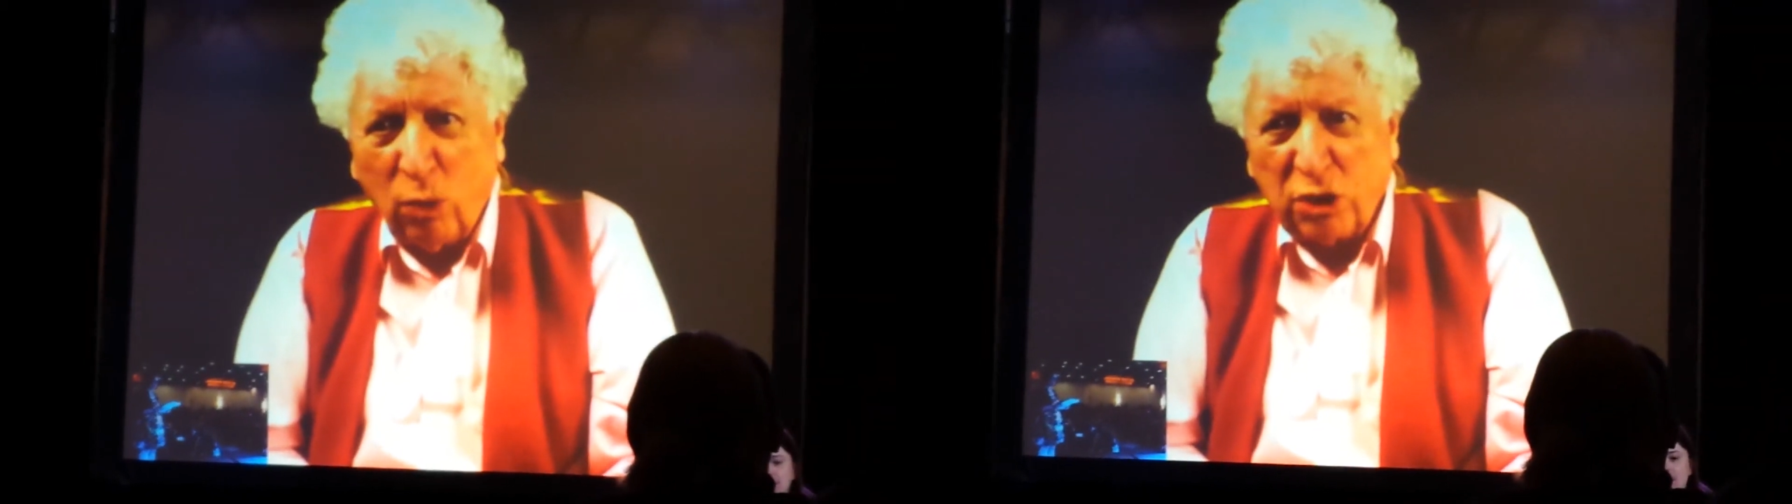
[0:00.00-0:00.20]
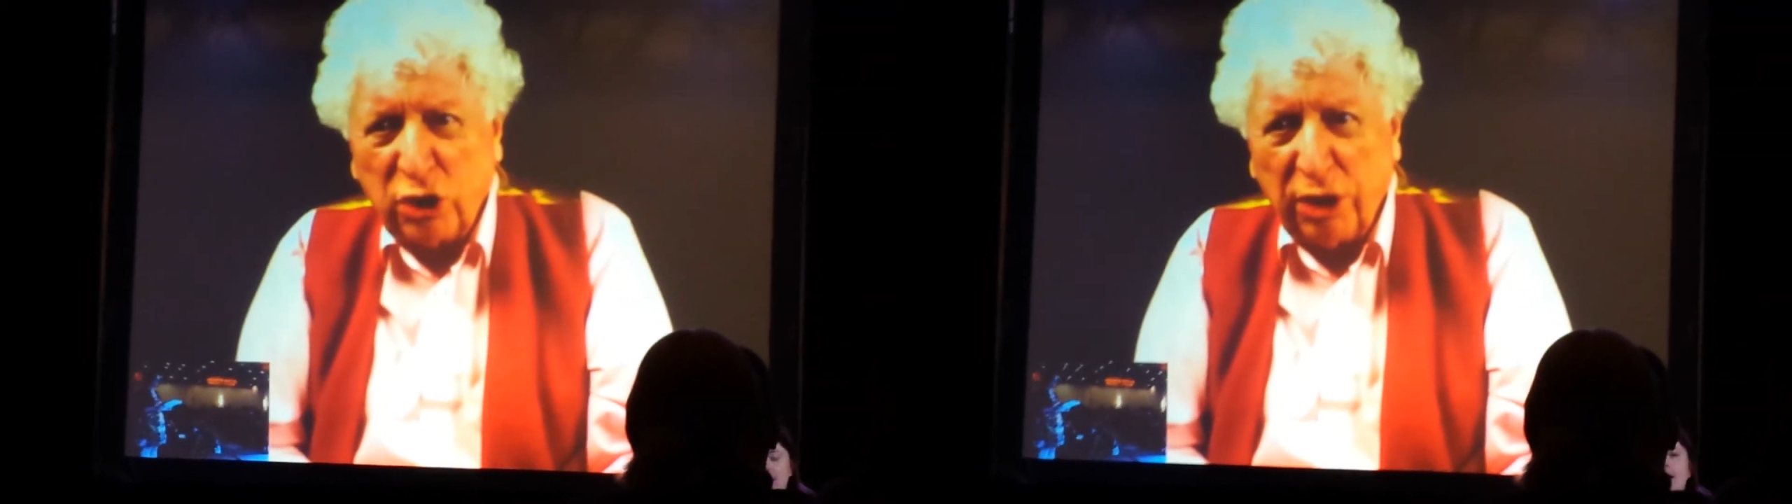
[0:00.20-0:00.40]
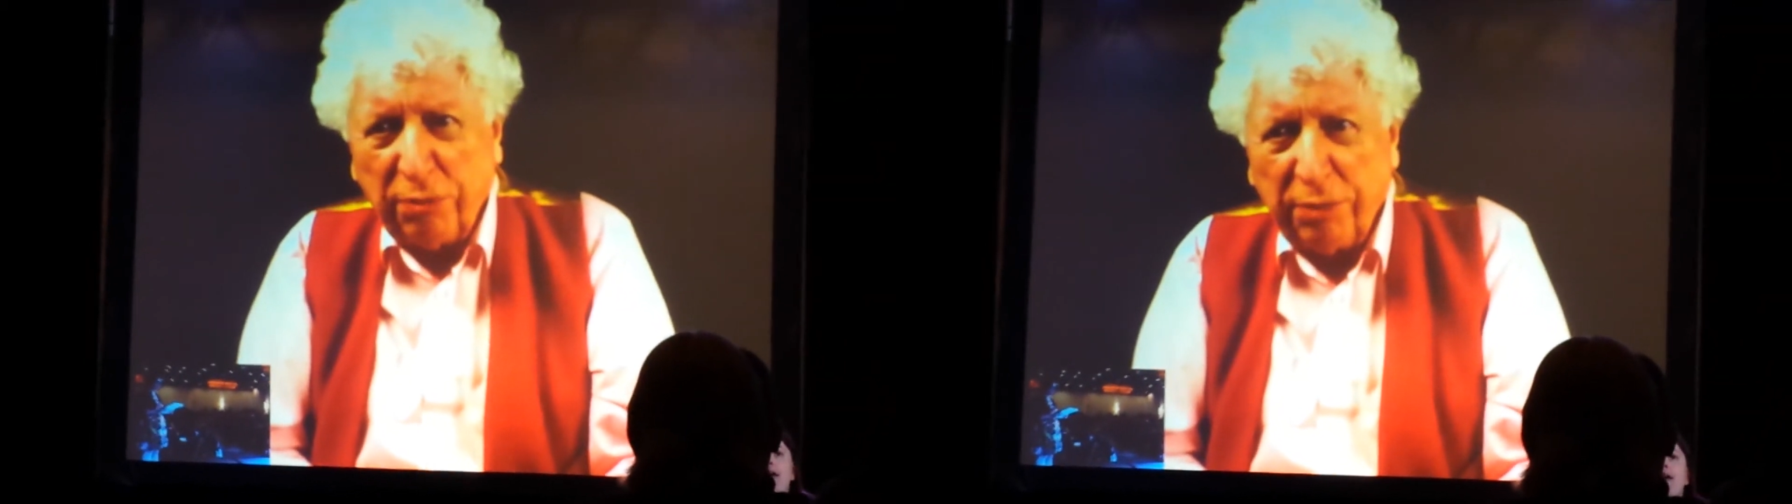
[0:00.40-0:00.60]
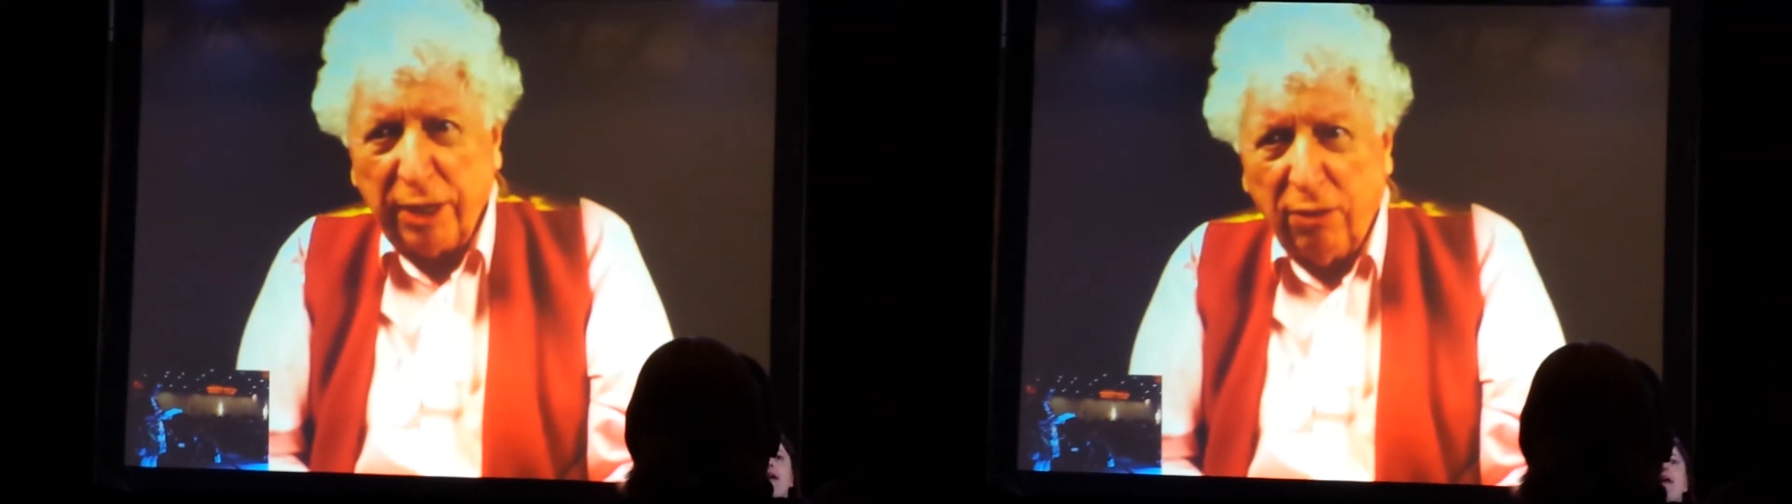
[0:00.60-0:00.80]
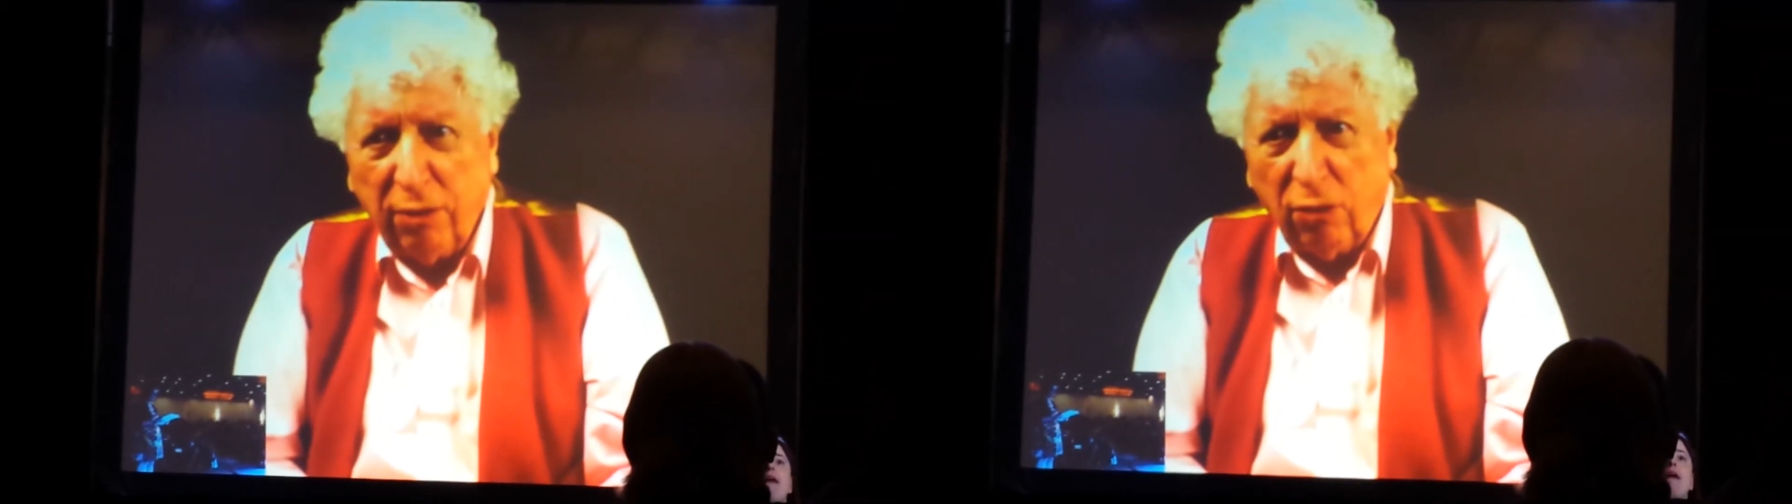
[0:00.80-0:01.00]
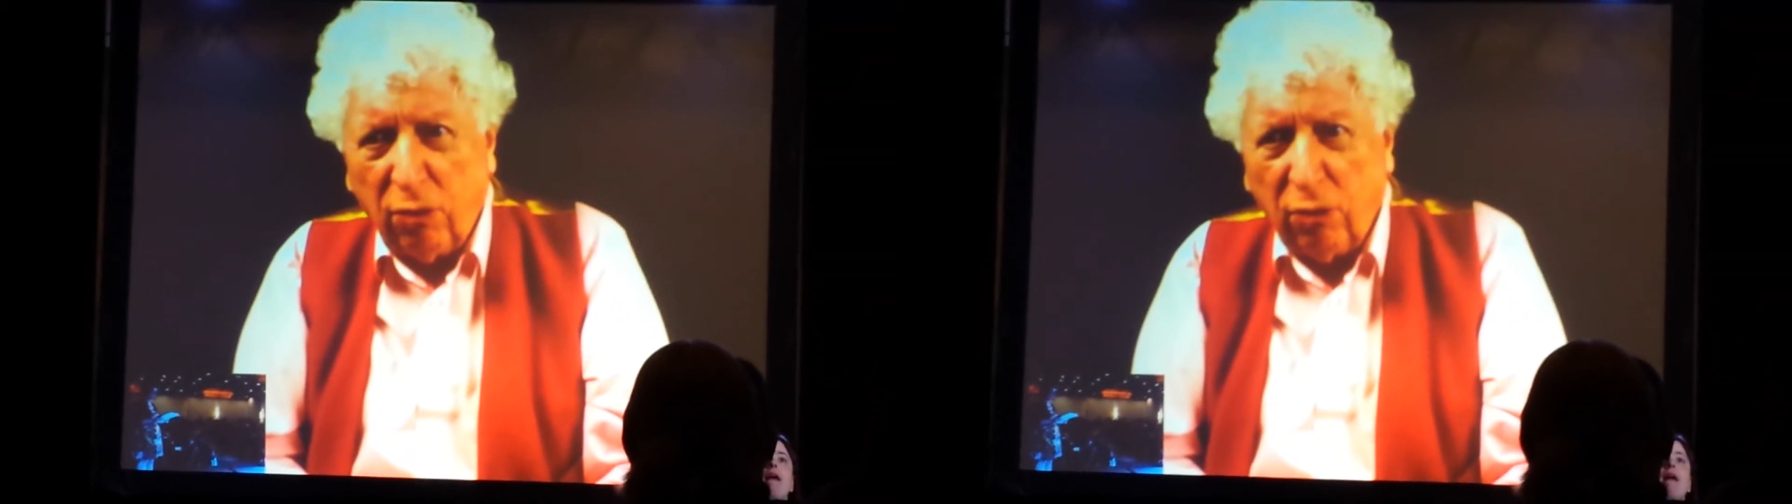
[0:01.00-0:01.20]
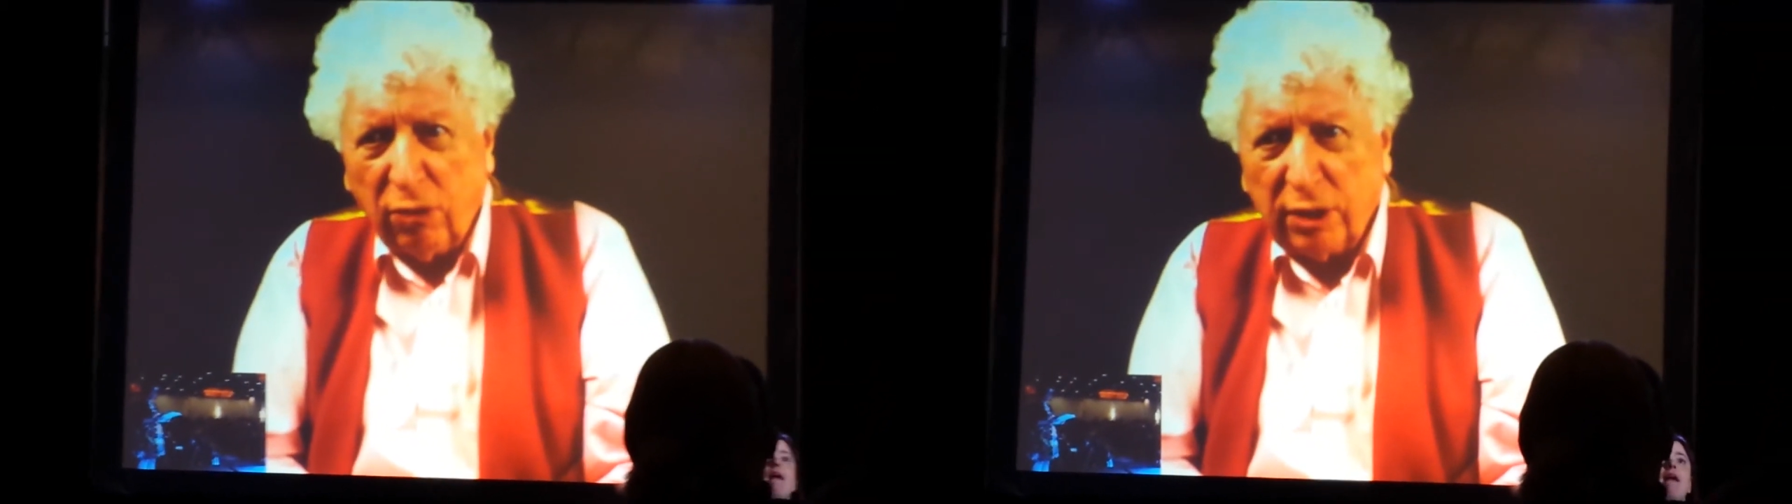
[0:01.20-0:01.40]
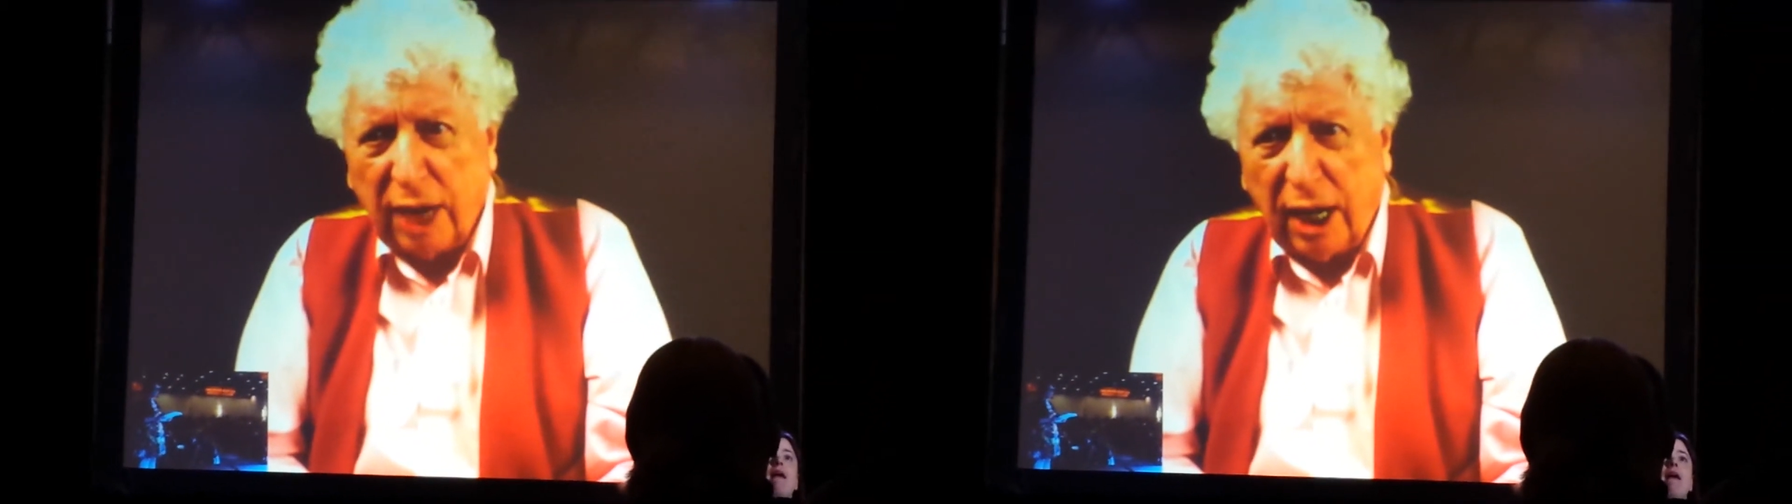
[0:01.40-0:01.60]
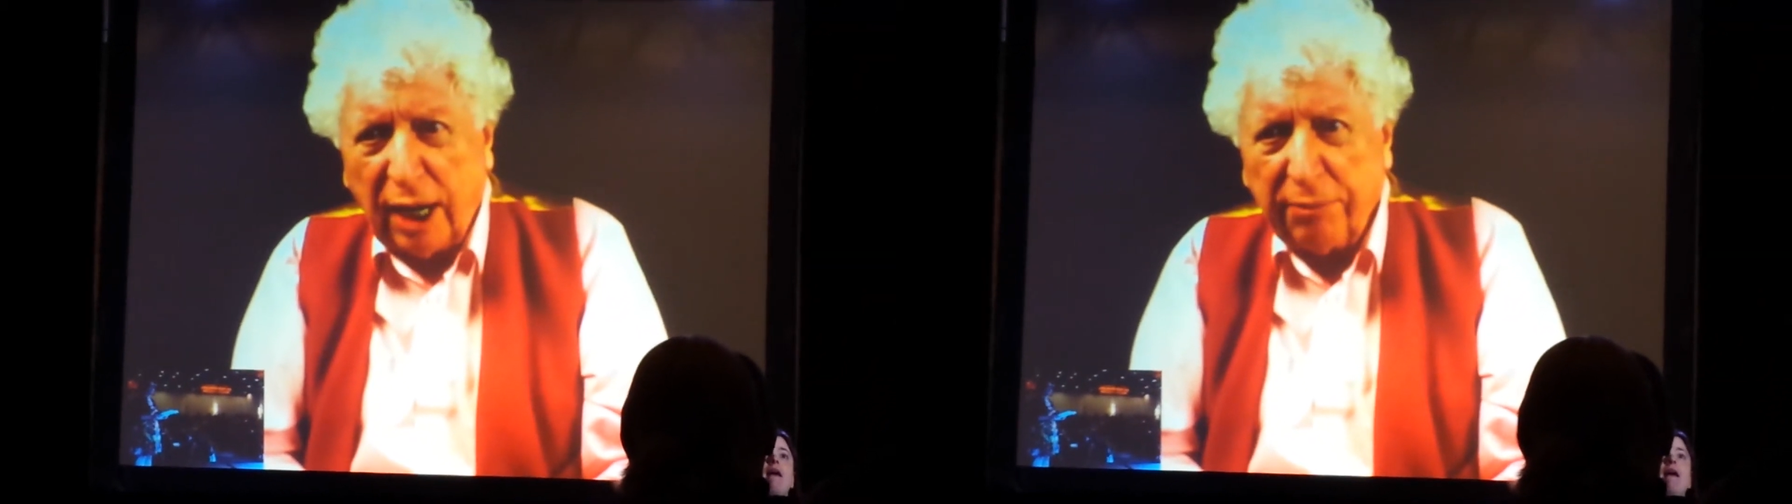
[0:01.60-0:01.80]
watching me all the time.